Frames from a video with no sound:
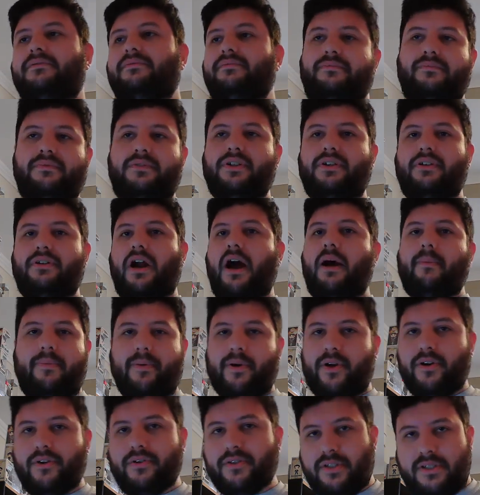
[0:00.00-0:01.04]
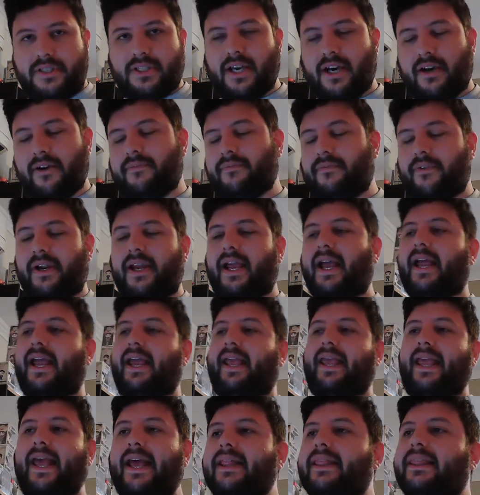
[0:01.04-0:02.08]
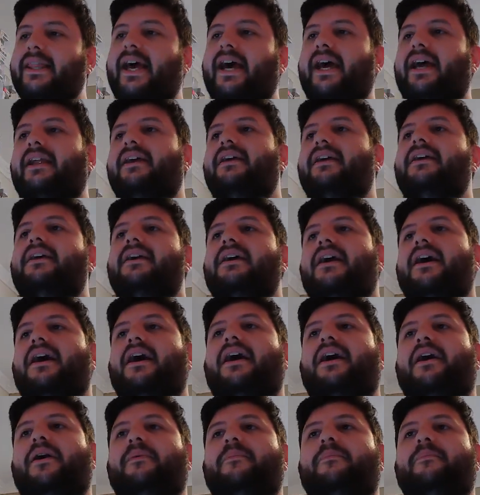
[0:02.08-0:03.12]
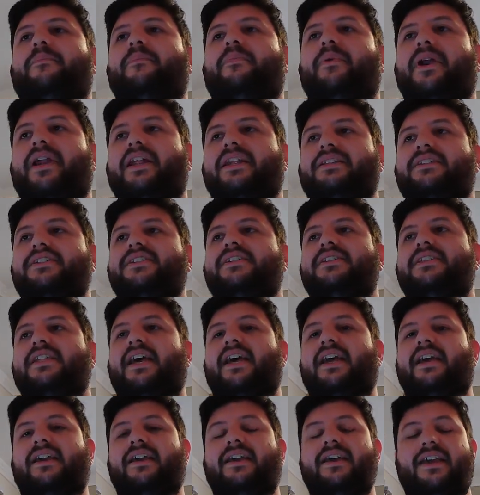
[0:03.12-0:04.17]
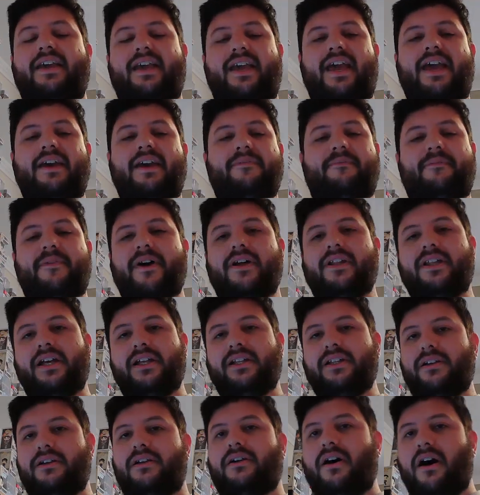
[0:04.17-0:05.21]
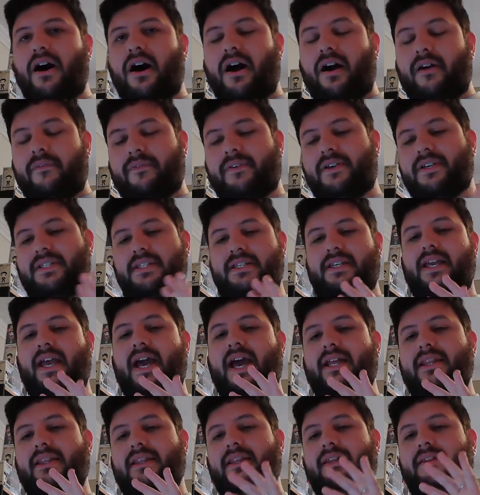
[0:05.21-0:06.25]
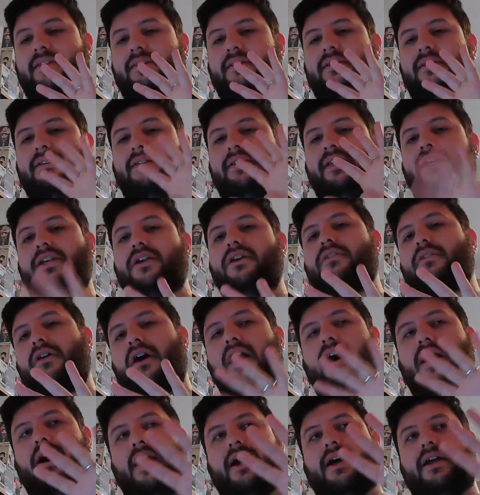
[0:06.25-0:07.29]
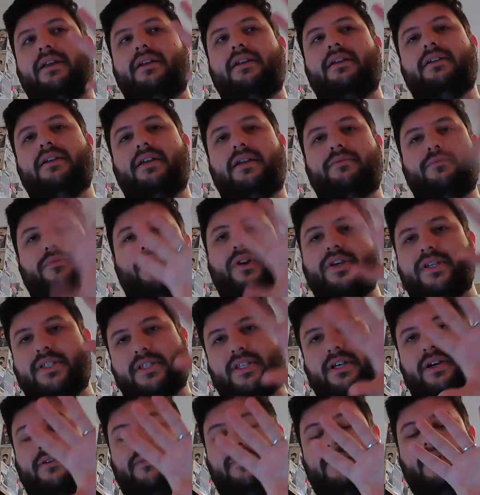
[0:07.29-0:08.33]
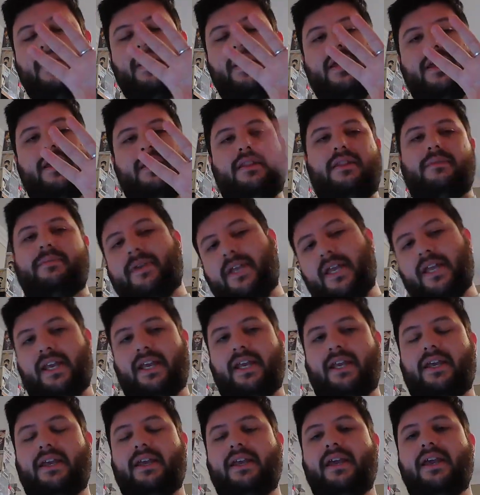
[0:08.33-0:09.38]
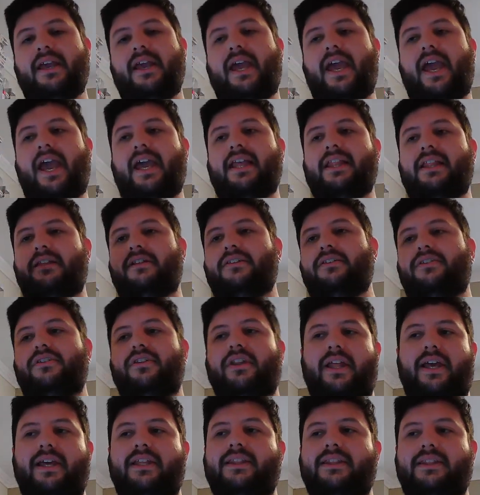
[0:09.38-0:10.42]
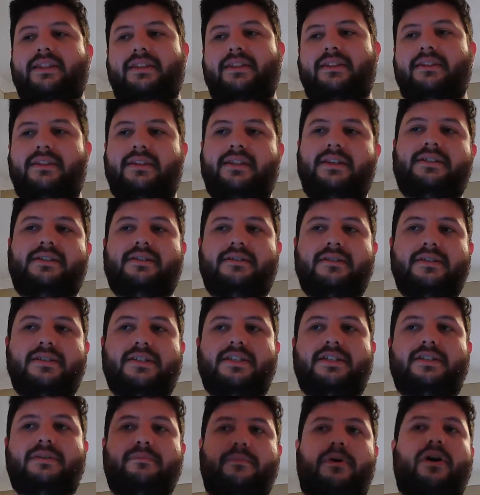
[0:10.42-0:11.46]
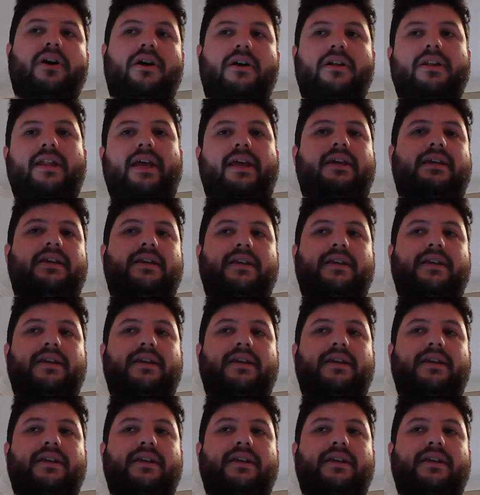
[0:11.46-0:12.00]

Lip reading: Terapagos stuff. Like, I get that. But it just like it felt a little off because they had the Liko on and Roy stuff at the beginning, and then like this small like